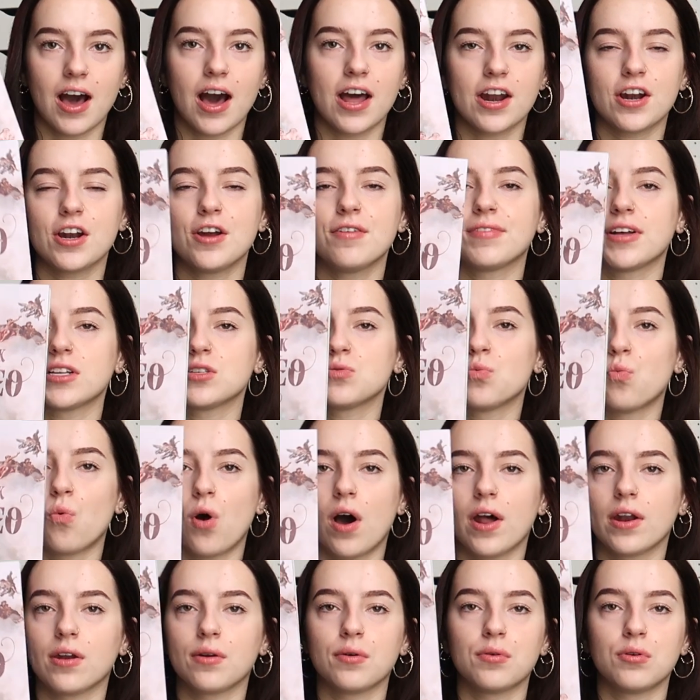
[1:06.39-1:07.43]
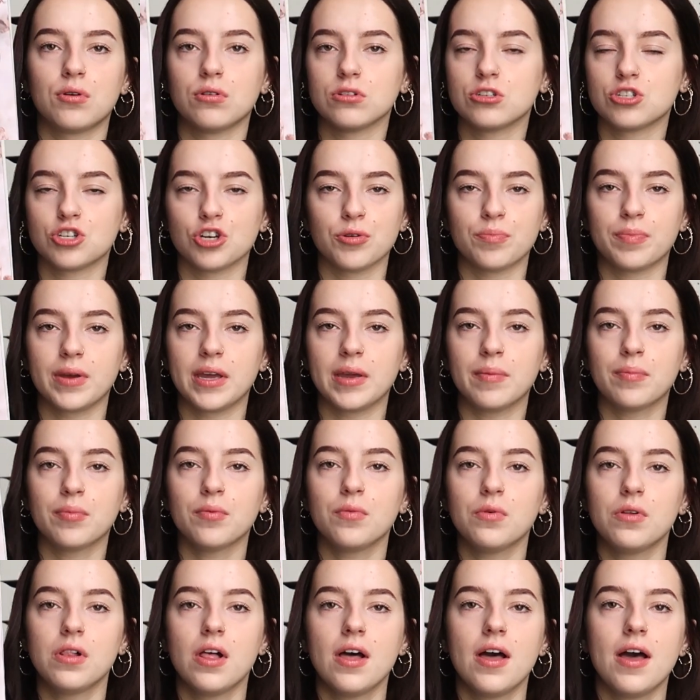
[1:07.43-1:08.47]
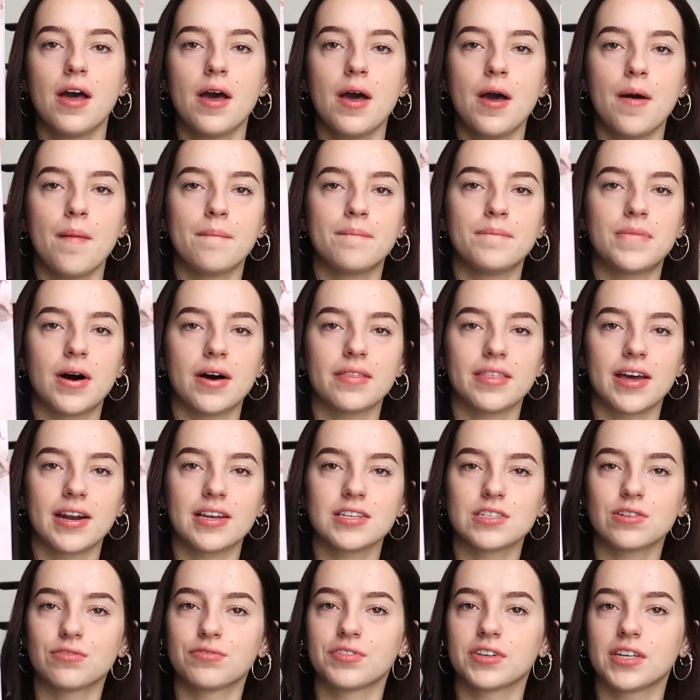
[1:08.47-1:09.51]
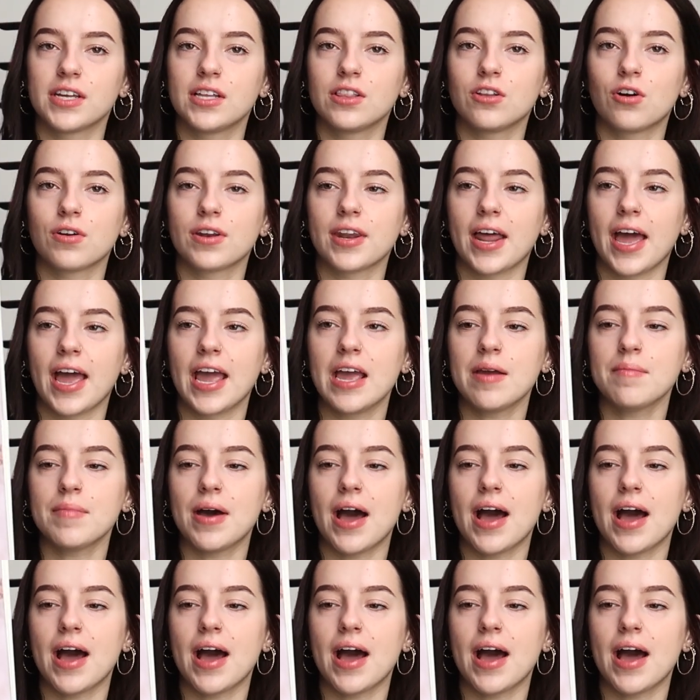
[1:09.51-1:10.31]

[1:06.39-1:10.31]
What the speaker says: I don't know if that's one or two people, but that is a really long name.